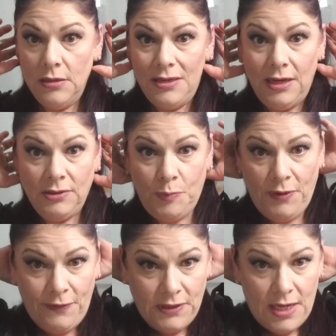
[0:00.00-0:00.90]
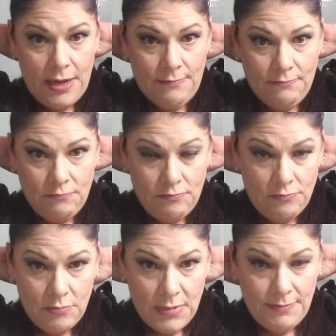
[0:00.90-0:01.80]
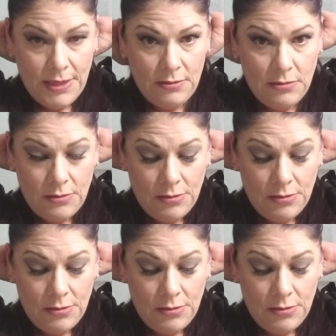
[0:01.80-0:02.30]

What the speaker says: Now's the perfect time. I mean,